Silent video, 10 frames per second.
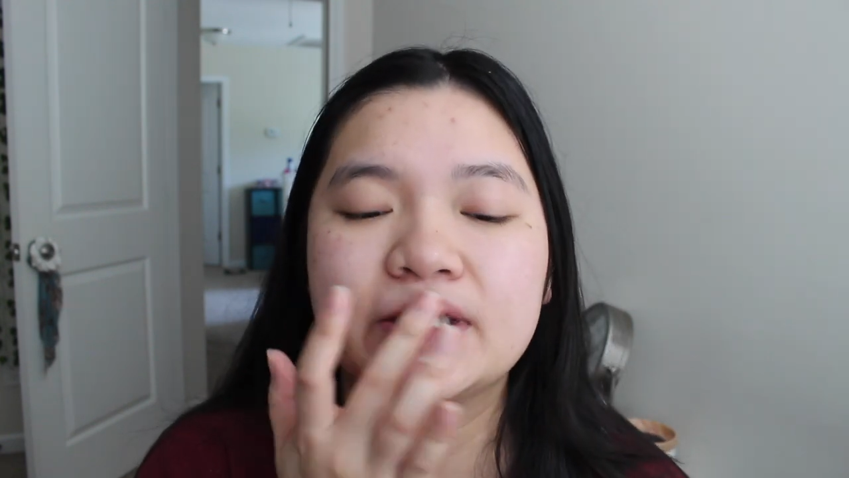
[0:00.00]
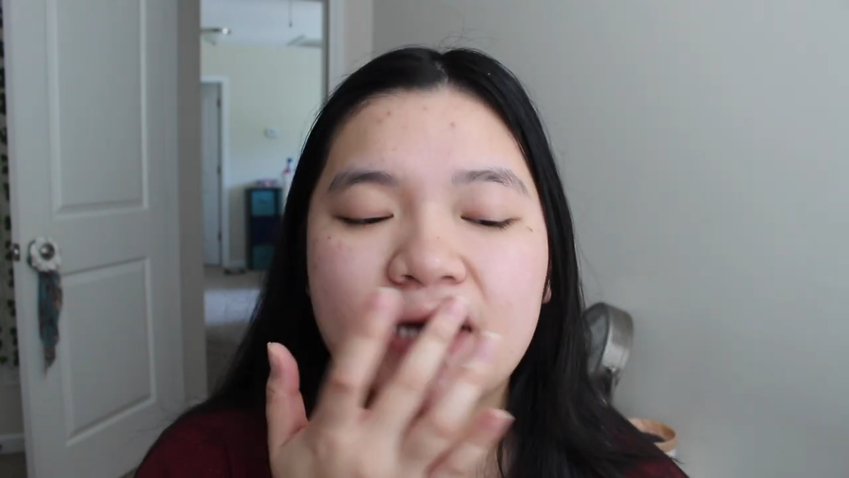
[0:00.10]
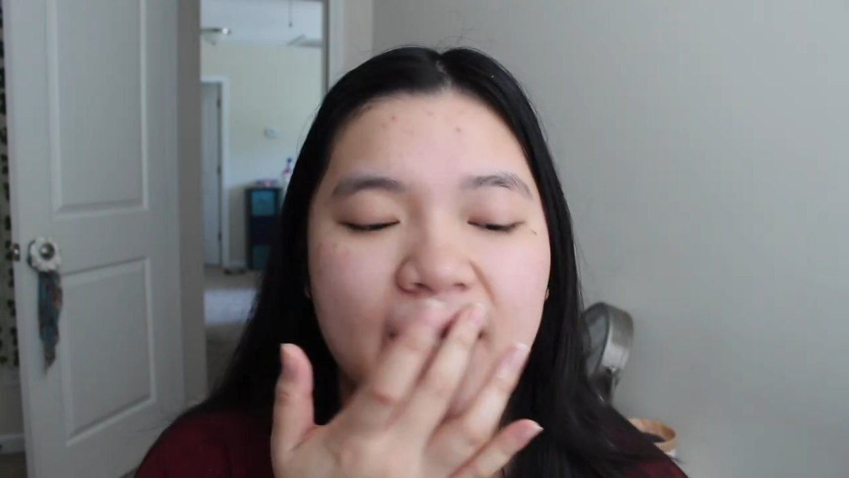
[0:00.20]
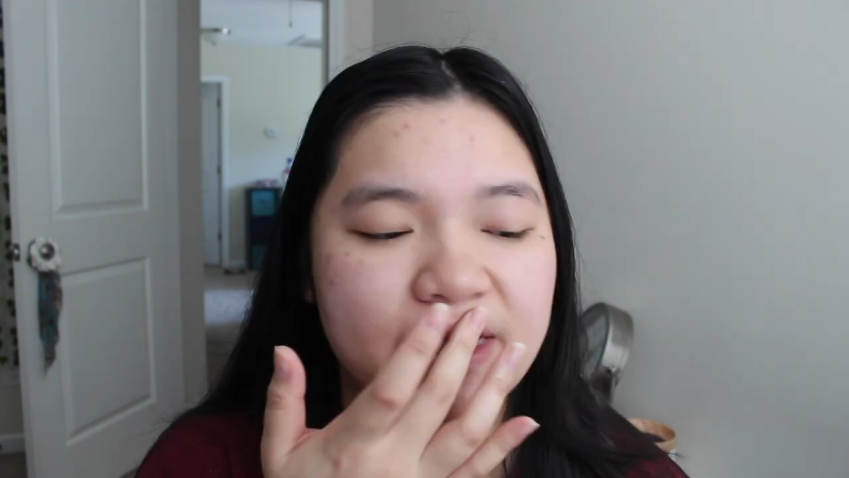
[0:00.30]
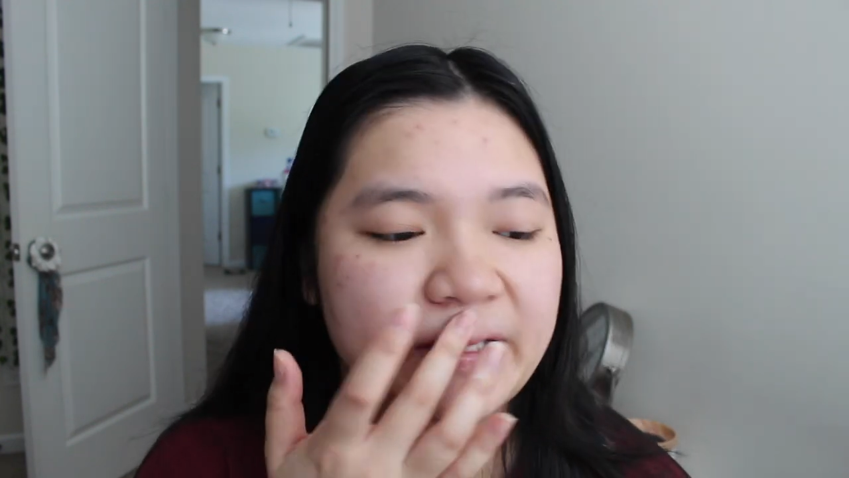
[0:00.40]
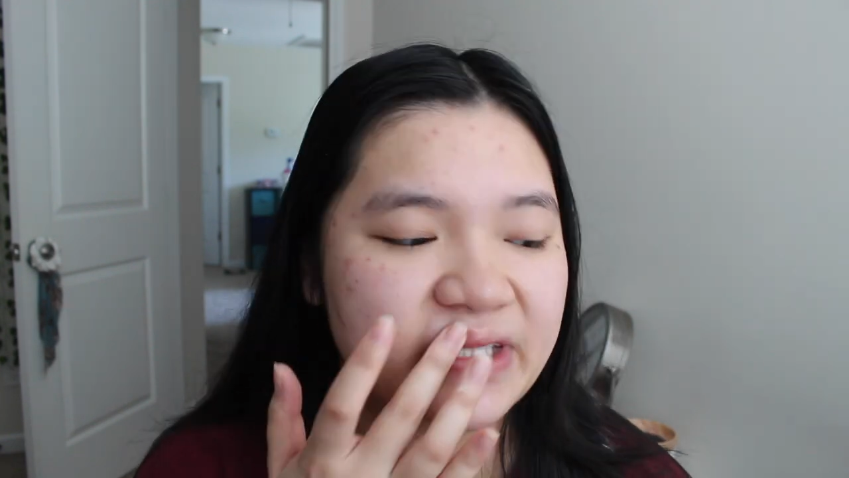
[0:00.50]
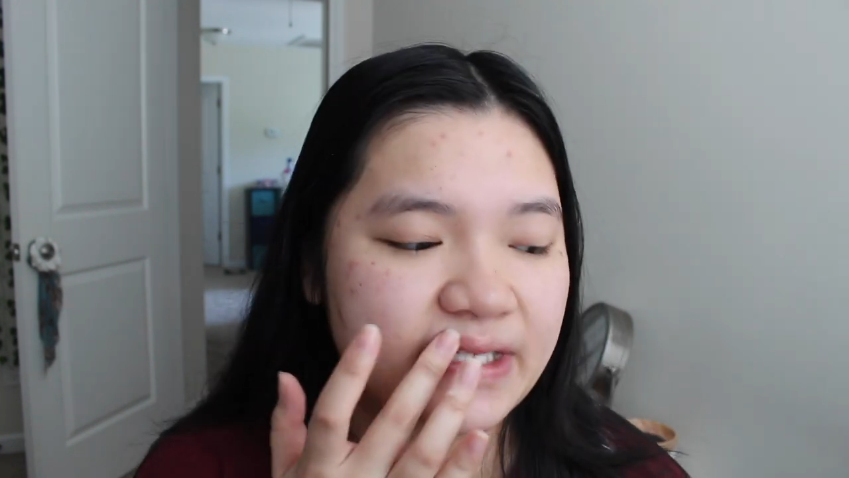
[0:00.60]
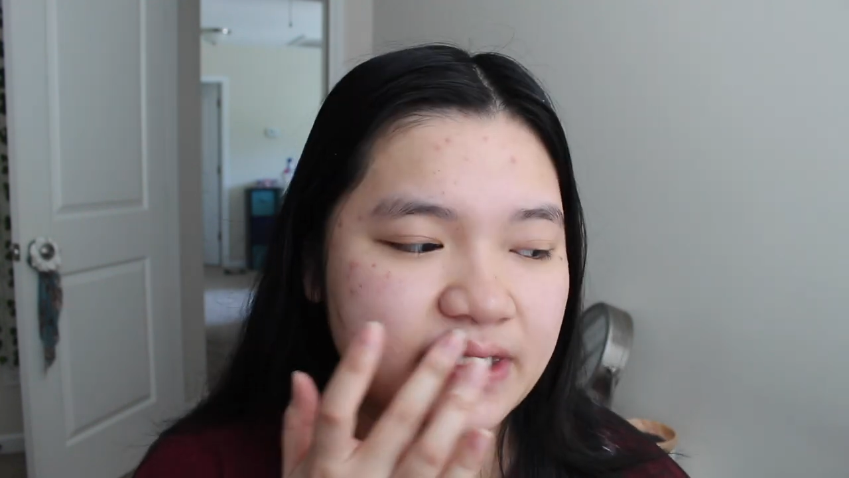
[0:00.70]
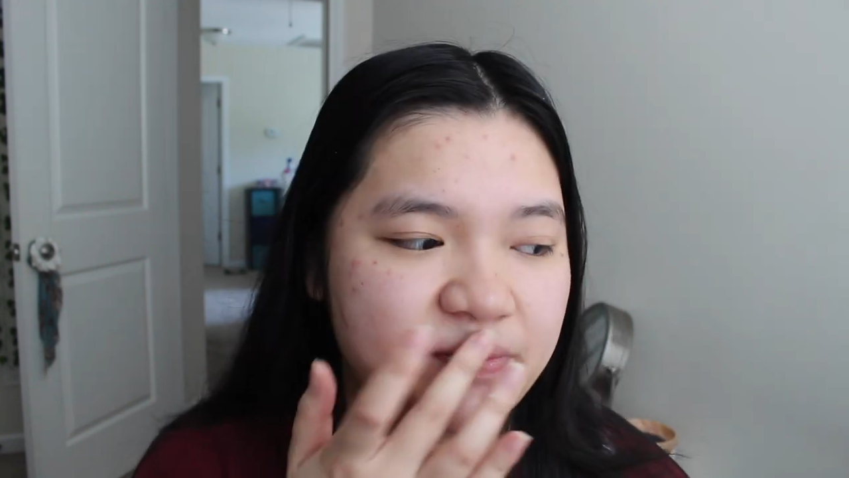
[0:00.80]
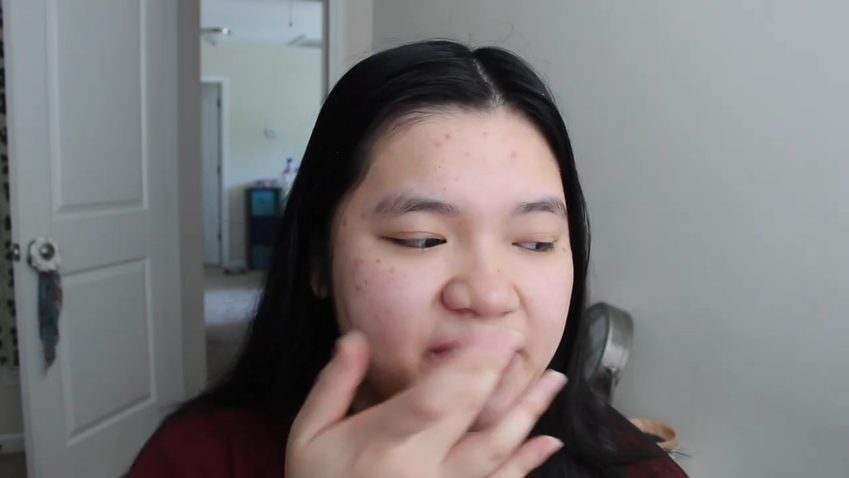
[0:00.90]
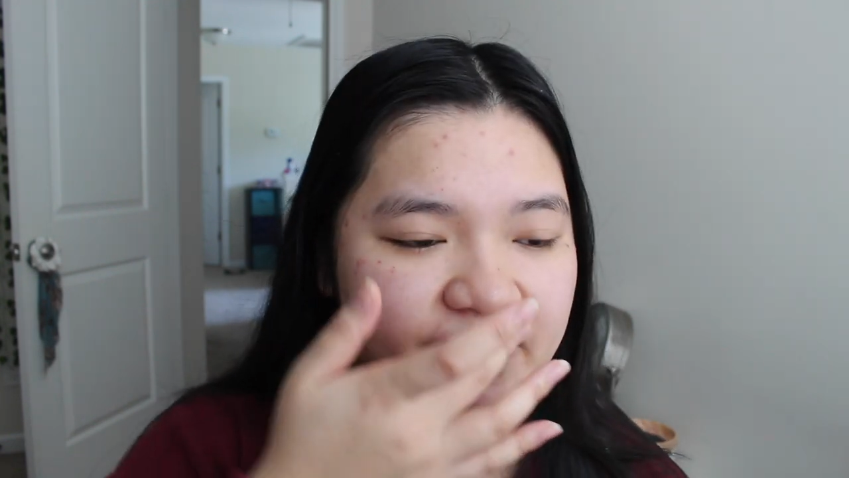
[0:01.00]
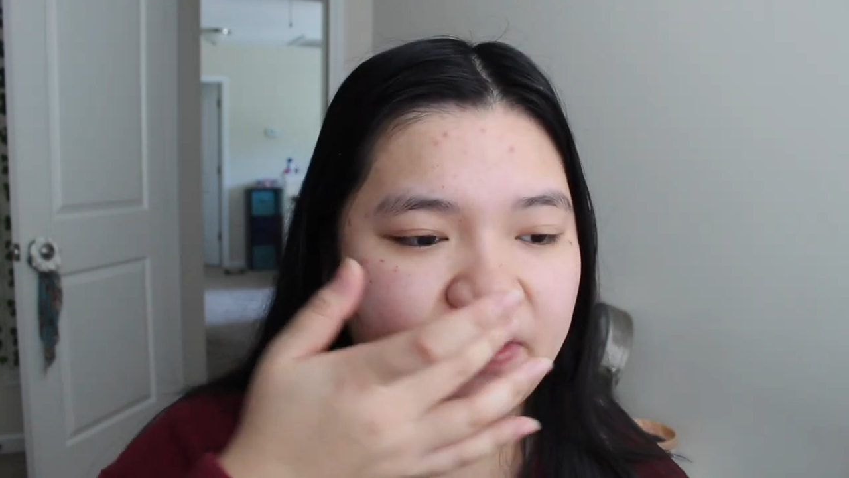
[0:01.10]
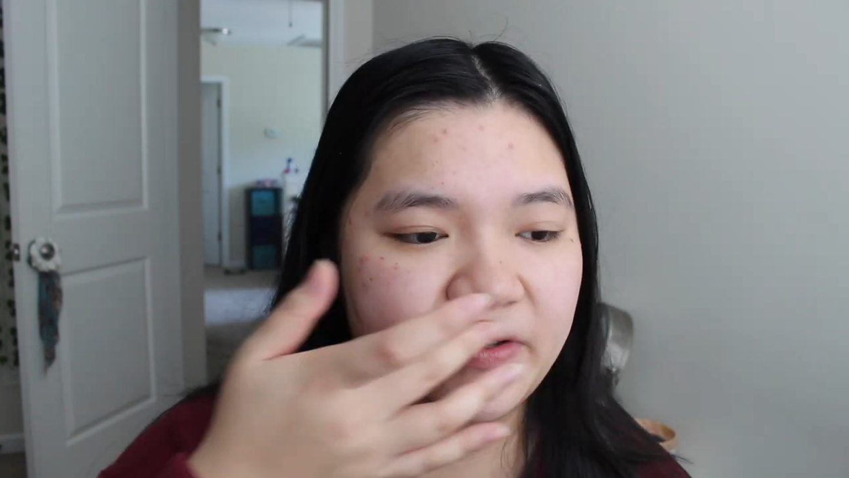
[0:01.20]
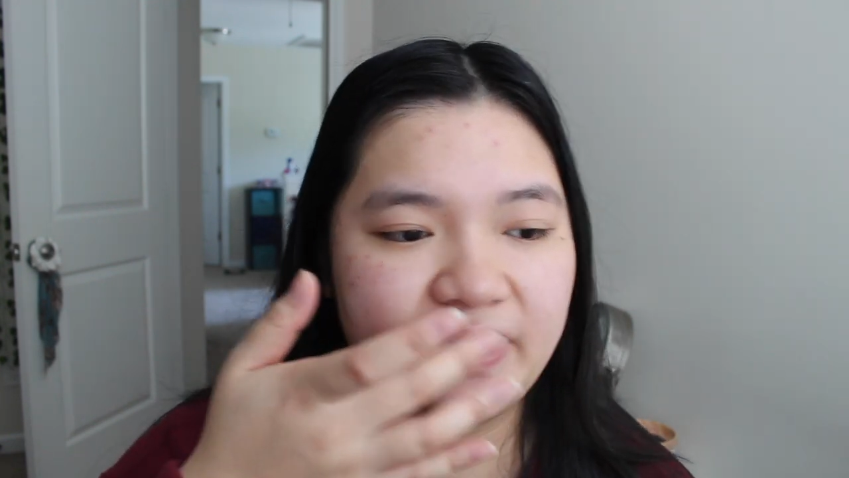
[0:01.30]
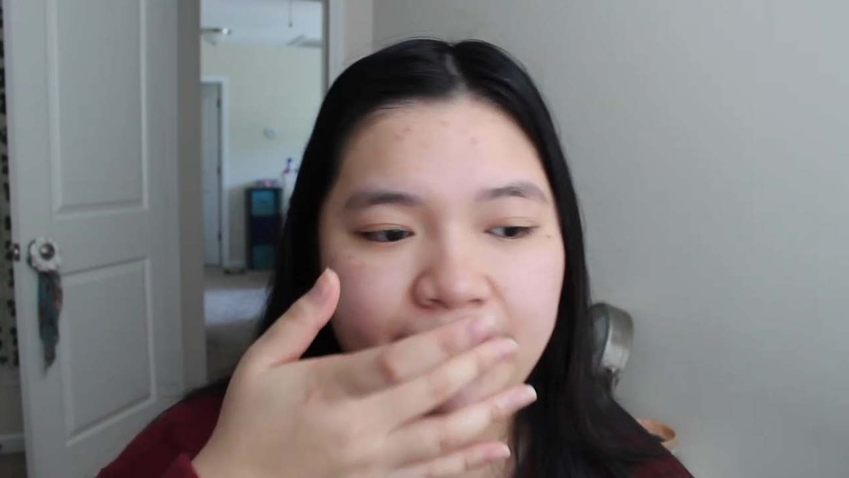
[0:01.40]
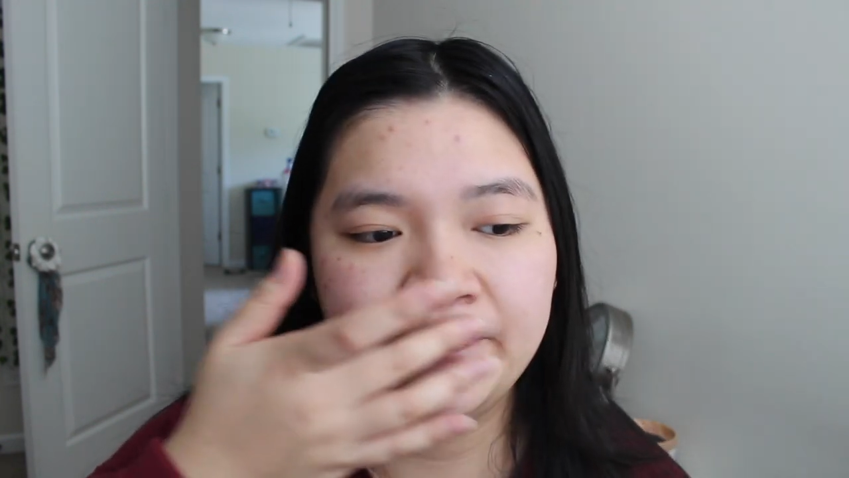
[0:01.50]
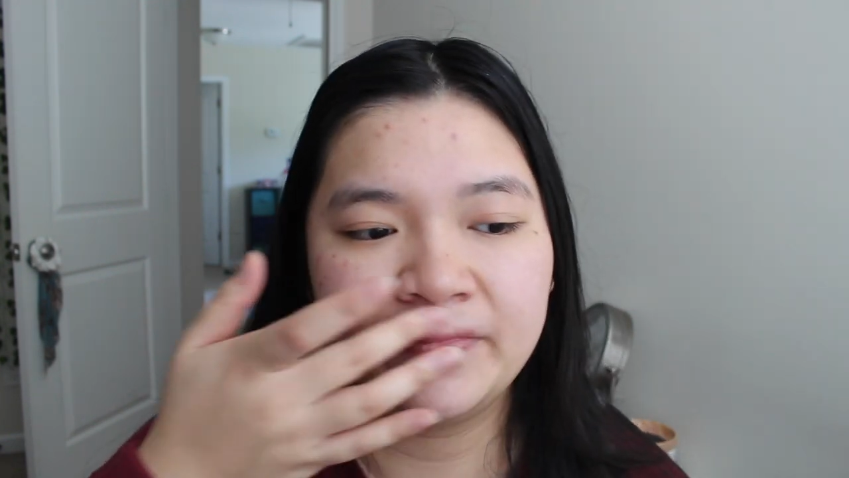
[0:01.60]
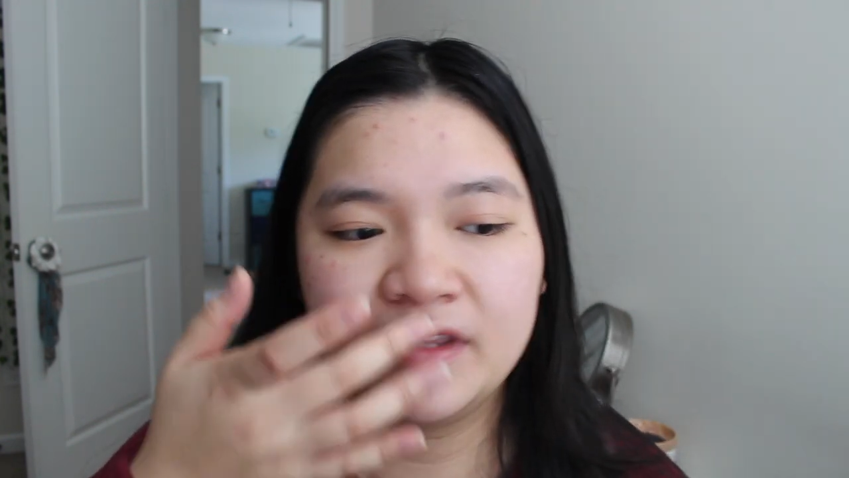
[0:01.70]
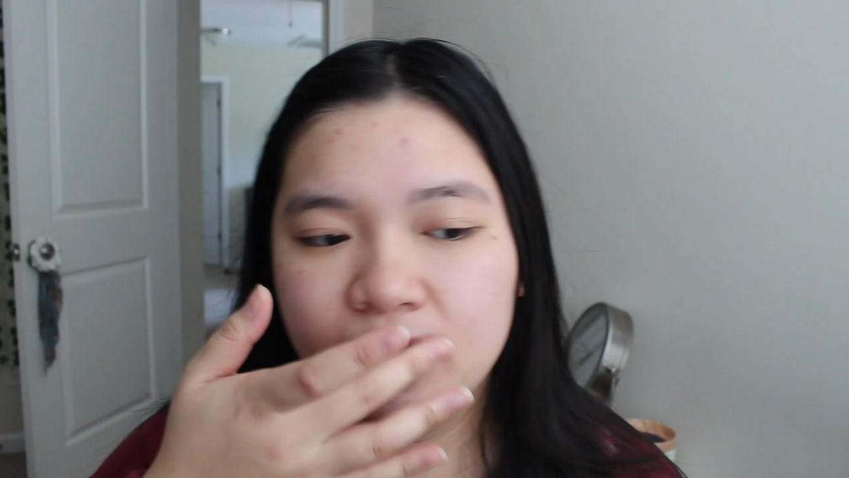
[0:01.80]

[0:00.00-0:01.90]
so I have to use like a specific cream.